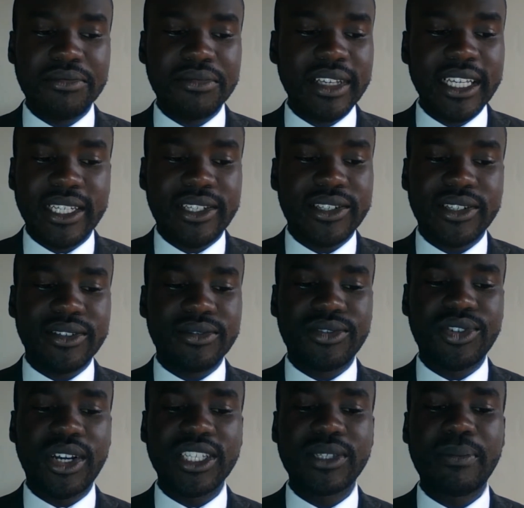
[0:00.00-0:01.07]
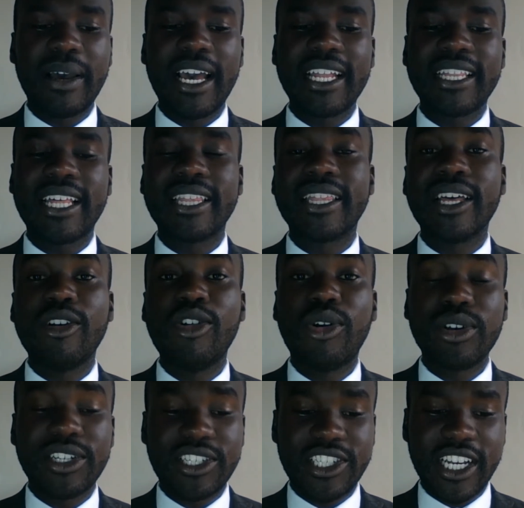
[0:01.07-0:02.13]
It transpired that the
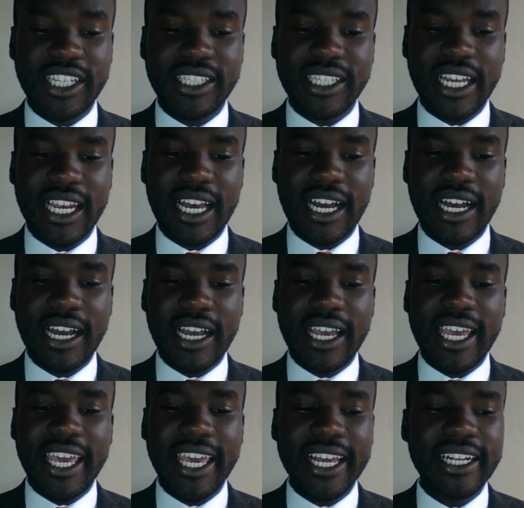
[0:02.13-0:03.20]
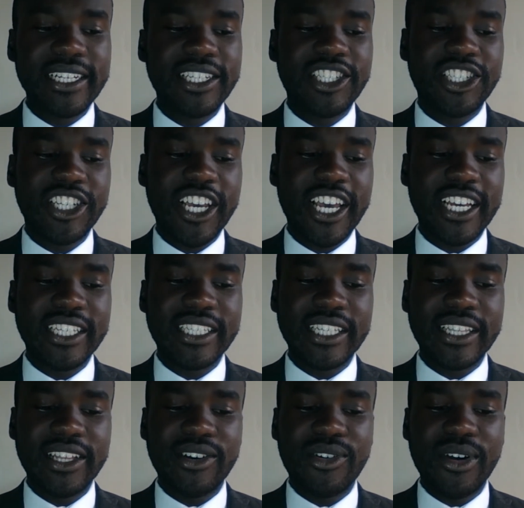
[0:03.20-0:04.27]
Lord Chancellor held shares in
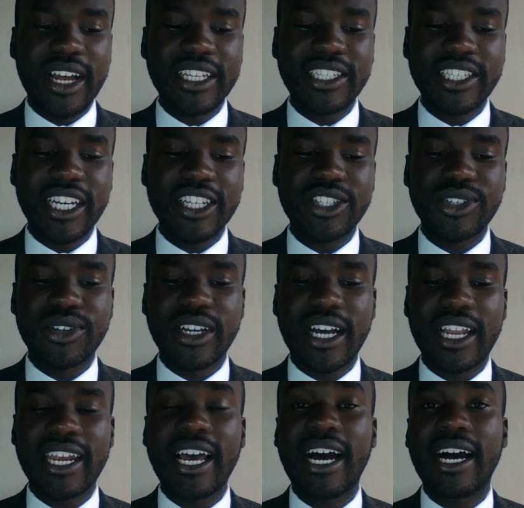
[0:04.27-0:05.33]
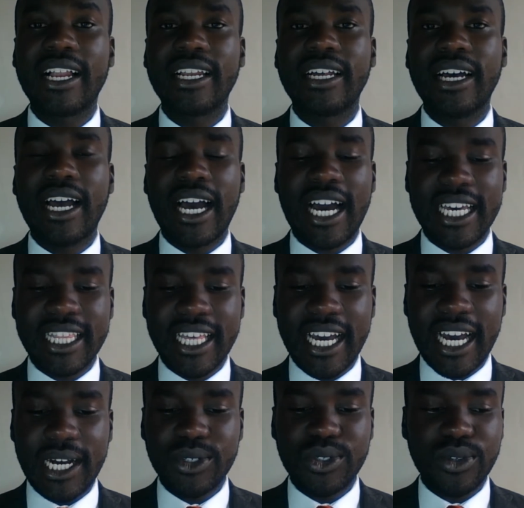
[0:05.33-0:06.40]
the Grand Junction Canal, and the
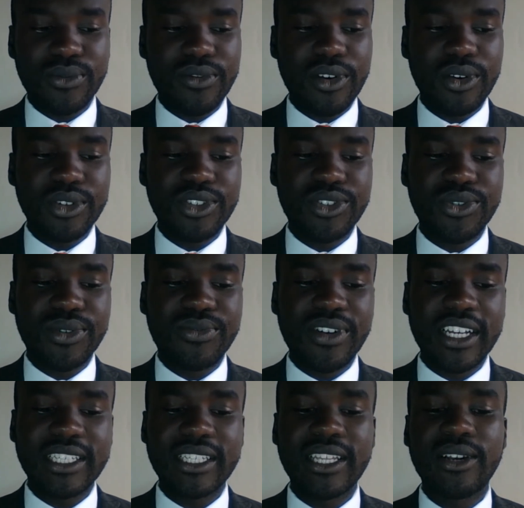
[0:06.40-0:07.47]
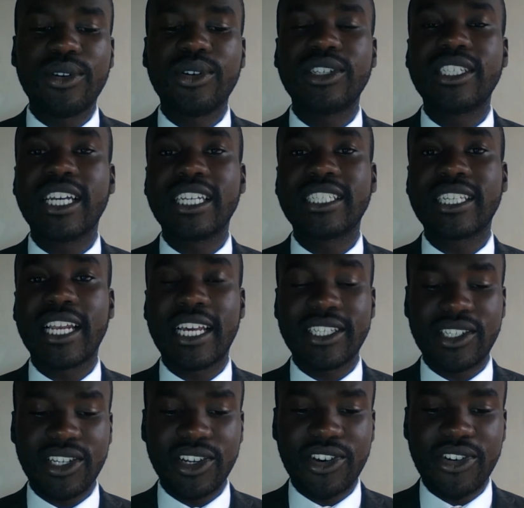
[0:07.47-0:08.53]
House of Lords reversed the Lord Chancellor's
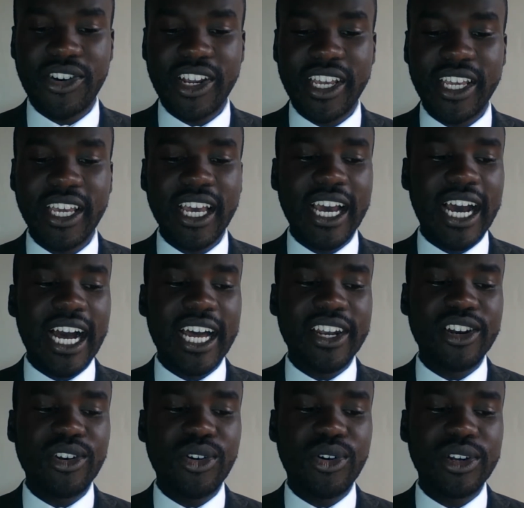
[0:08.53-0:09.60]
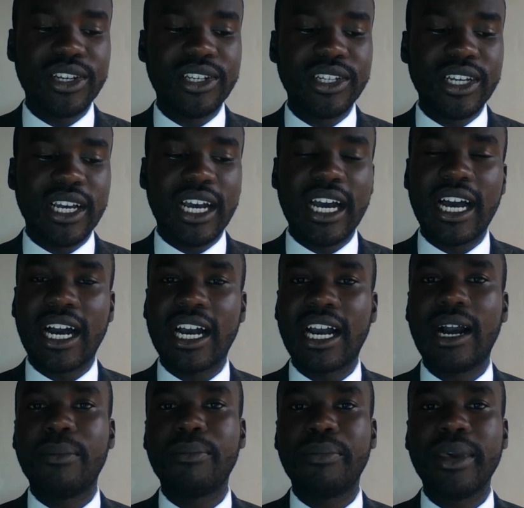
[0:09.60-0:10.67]
decree, and Lord
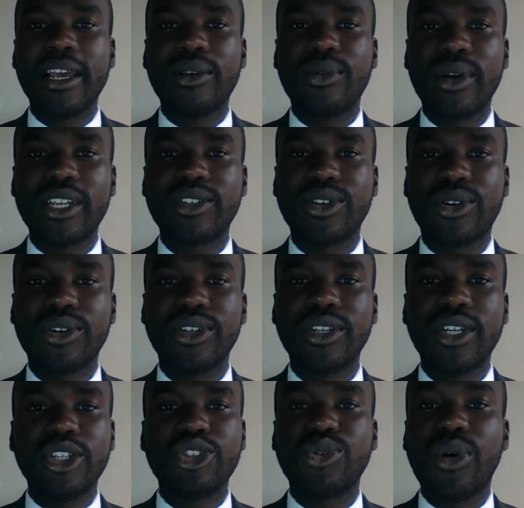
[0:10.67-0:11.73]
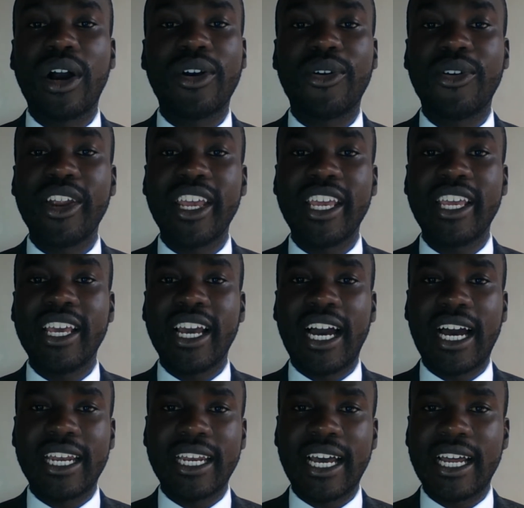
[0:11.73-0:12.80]
Campbell went on to agree,
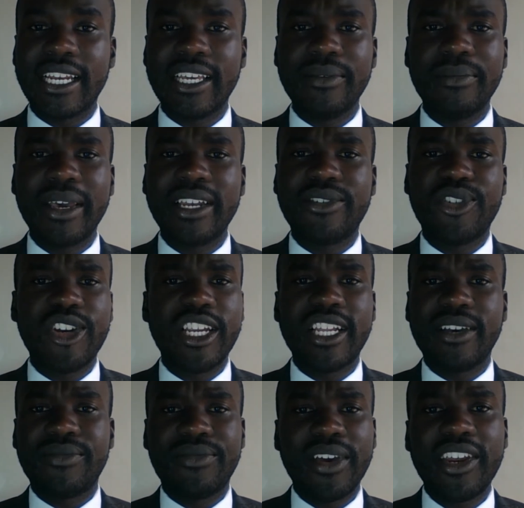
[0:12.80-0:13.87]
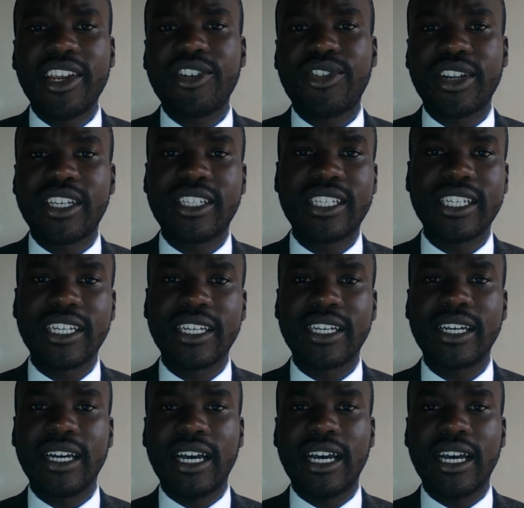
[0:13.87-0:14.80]
and he made really a very interesting